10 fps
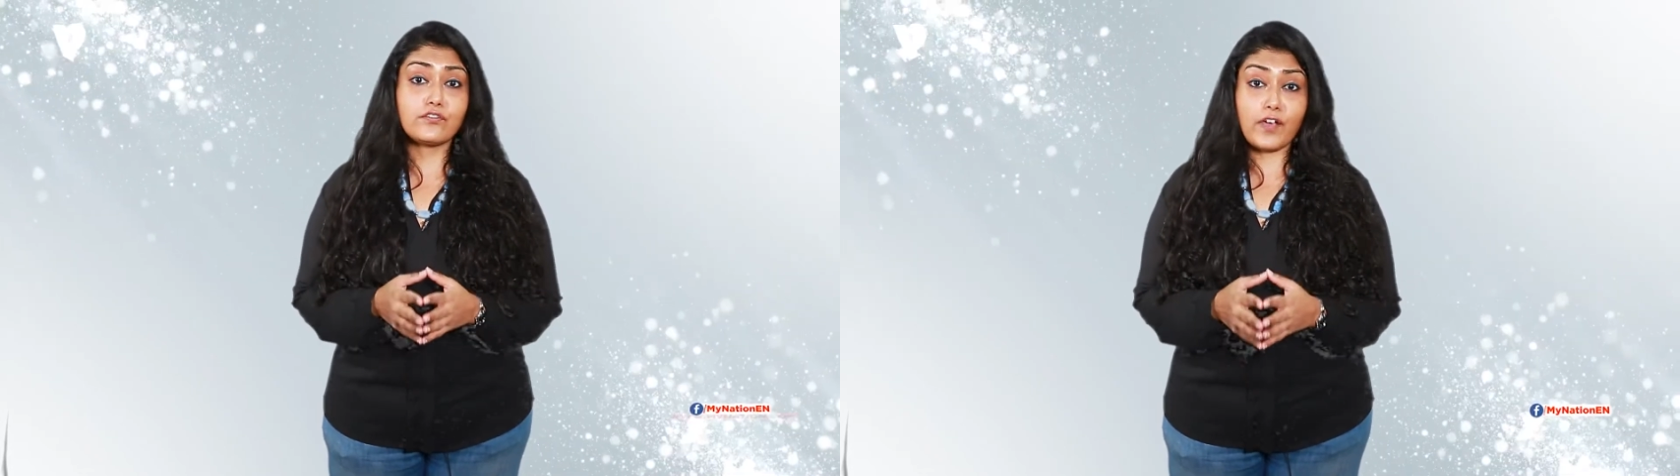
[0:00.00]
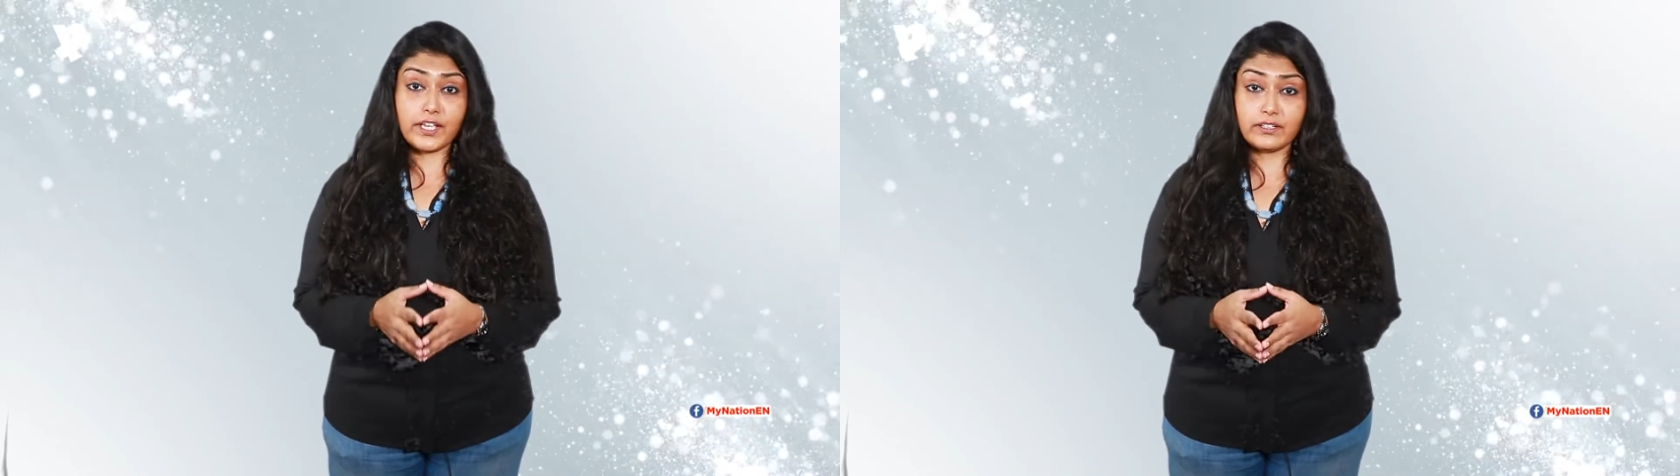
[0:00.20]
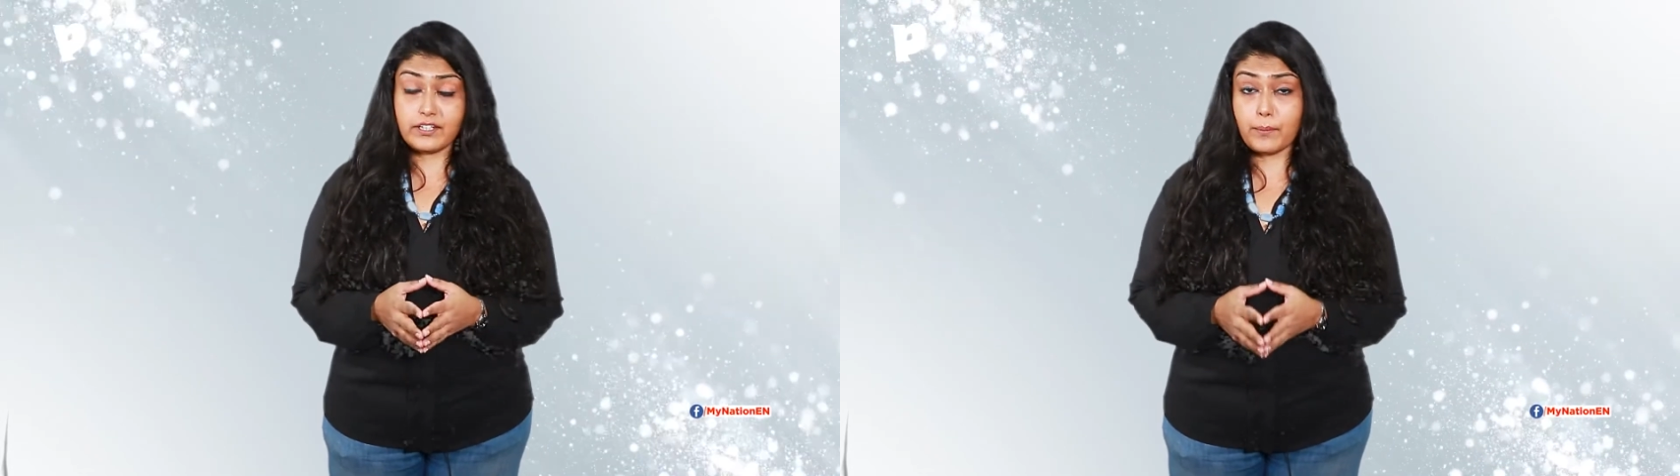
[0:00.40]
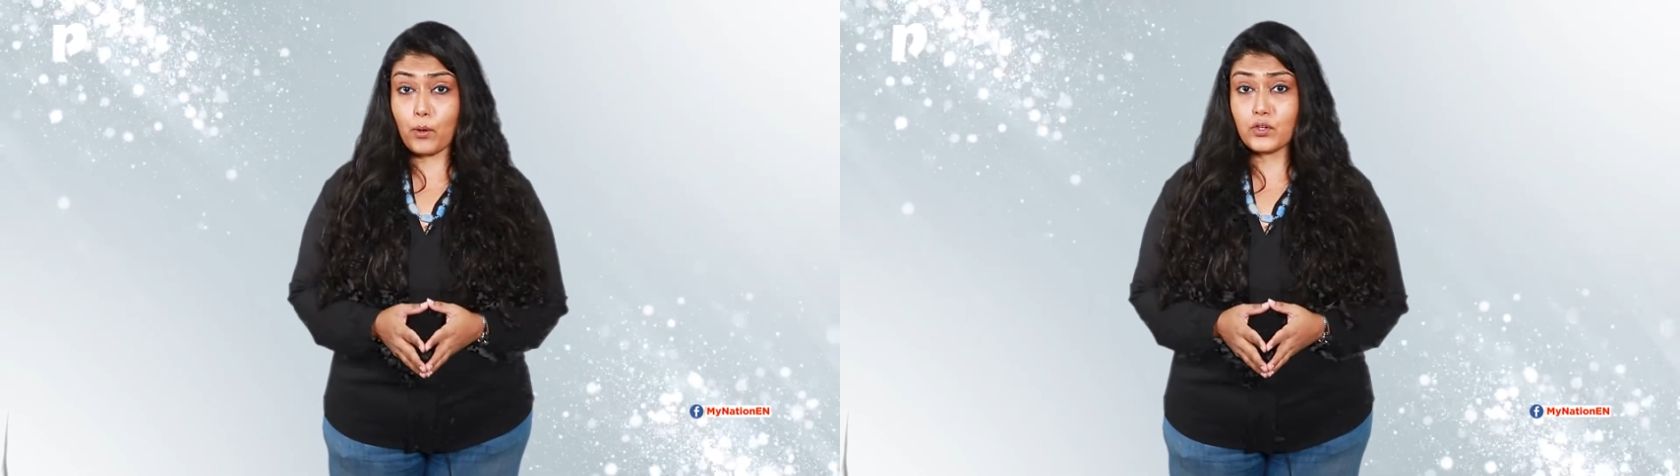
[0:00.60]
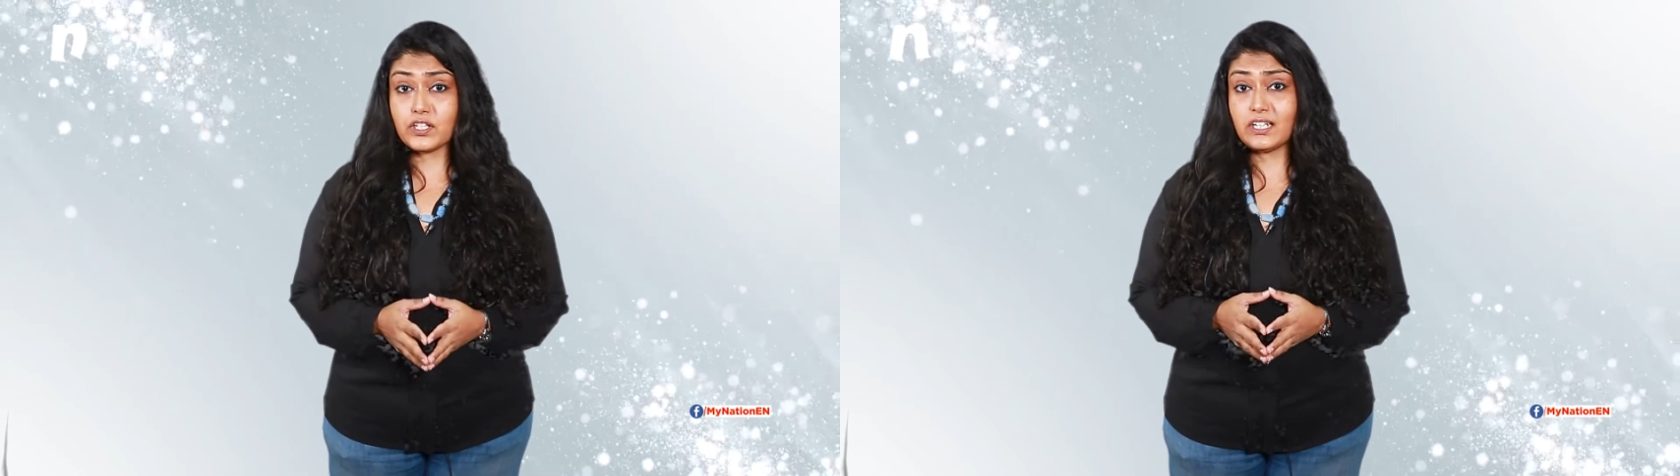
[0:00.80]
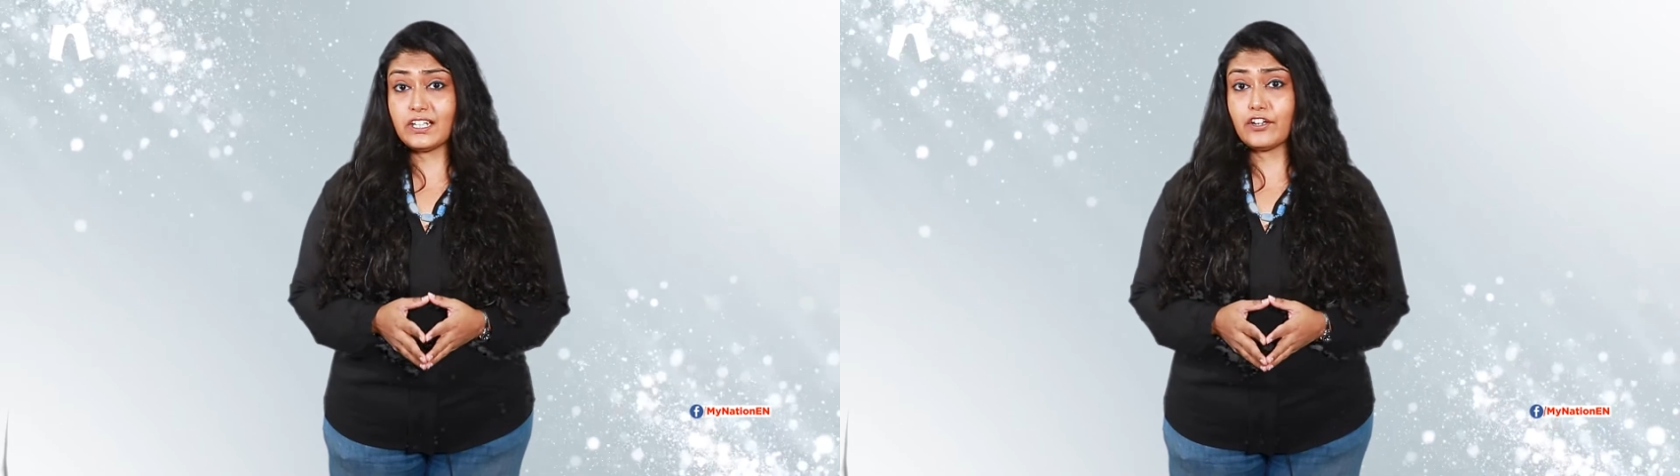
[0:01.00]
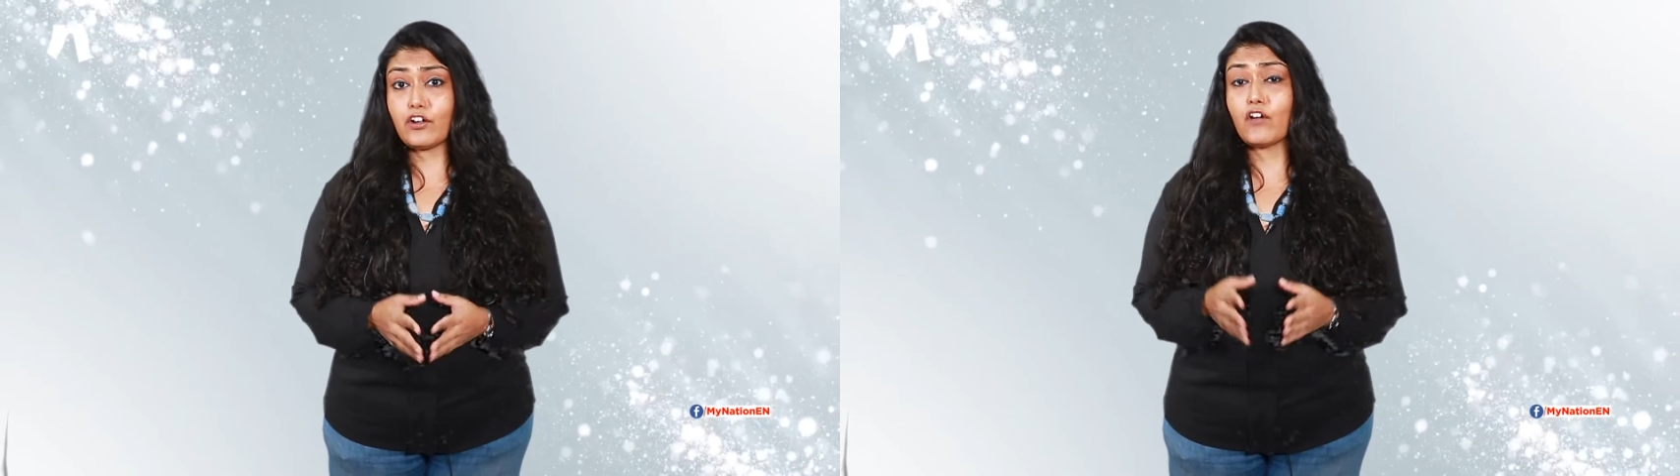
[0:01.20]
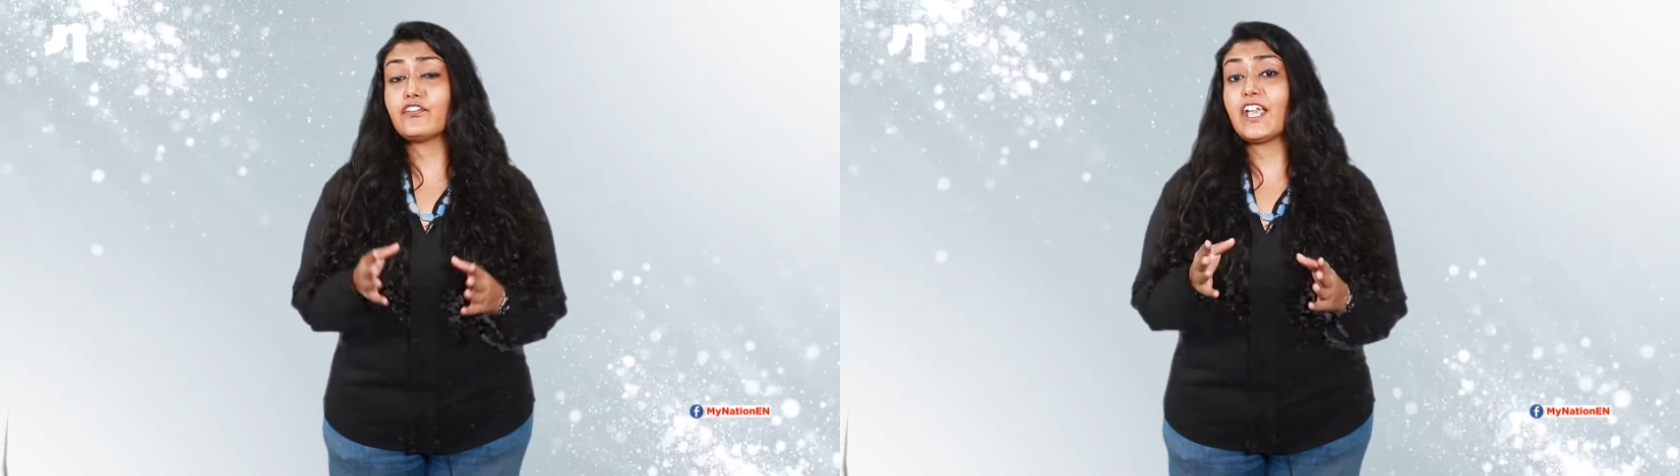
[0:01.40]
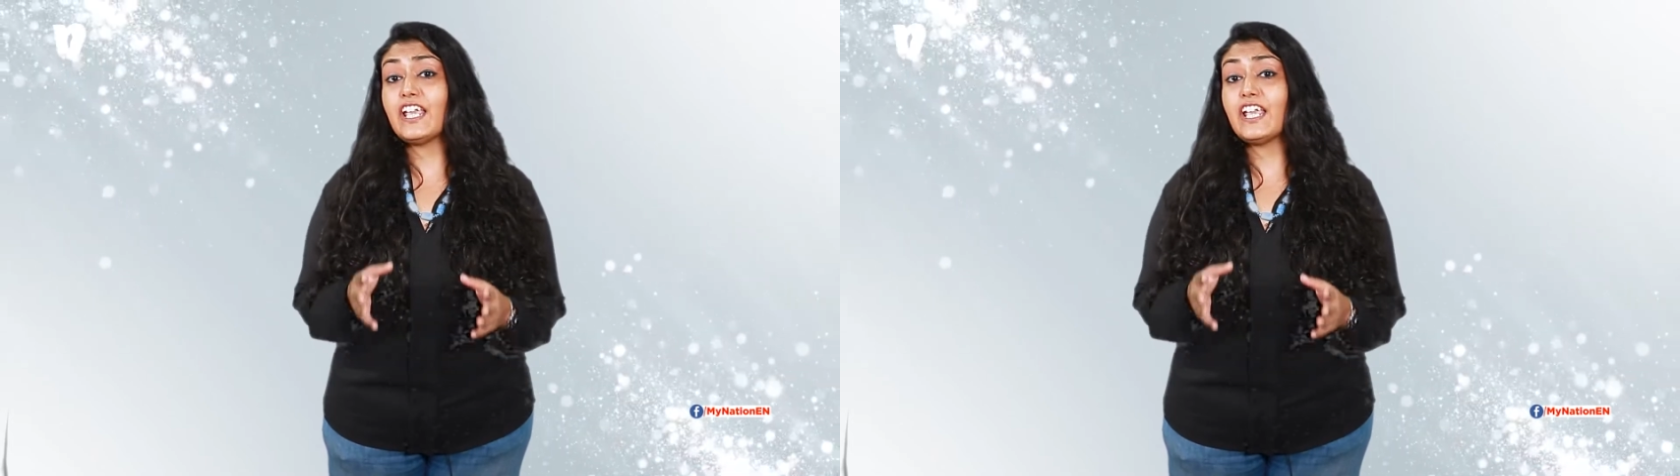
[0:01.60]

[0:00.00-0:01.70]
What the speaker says: find the deposit layer of